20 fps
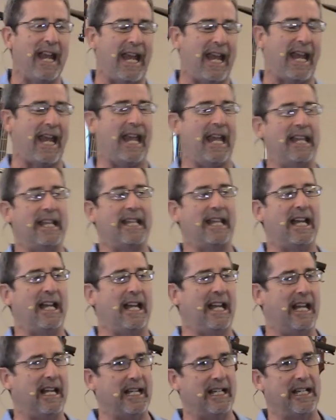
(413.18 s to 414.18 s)
And
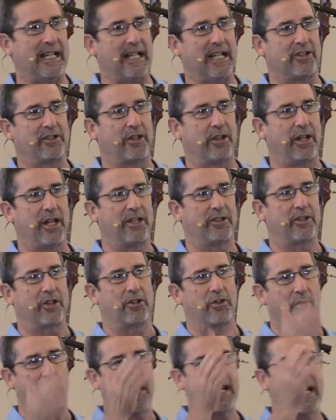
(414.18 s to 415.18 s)
uh, it's, a, it's a
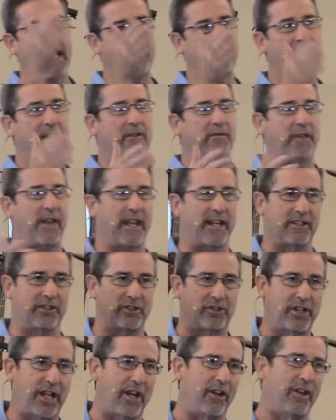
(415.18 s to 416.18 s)
great evening event. It's
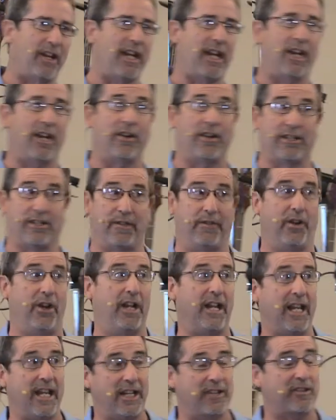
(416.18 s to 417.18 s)
dinner here. It's a
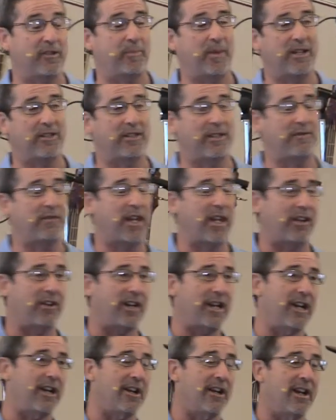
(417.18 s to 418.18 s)
very inexpensive dinner
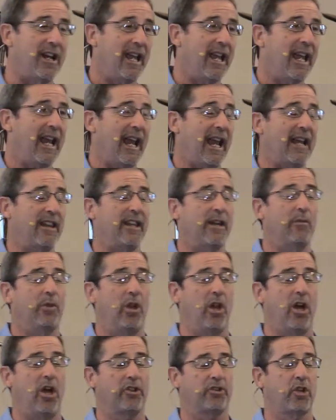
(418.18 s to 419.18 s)
here. And then
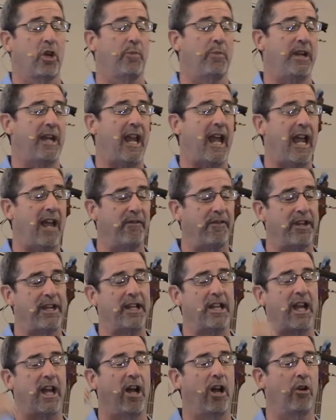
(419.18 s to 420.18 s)
we'll also be
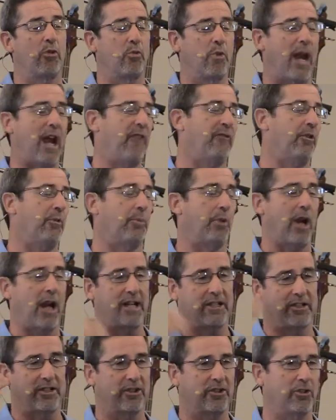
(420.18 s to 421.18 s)
having uh, raffle
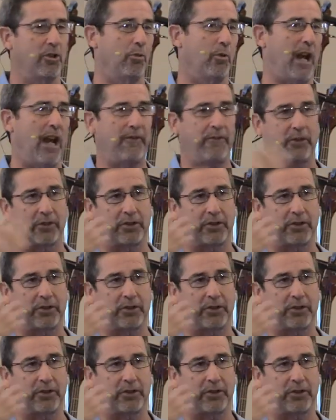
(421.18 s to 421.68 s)
prizes. So raffle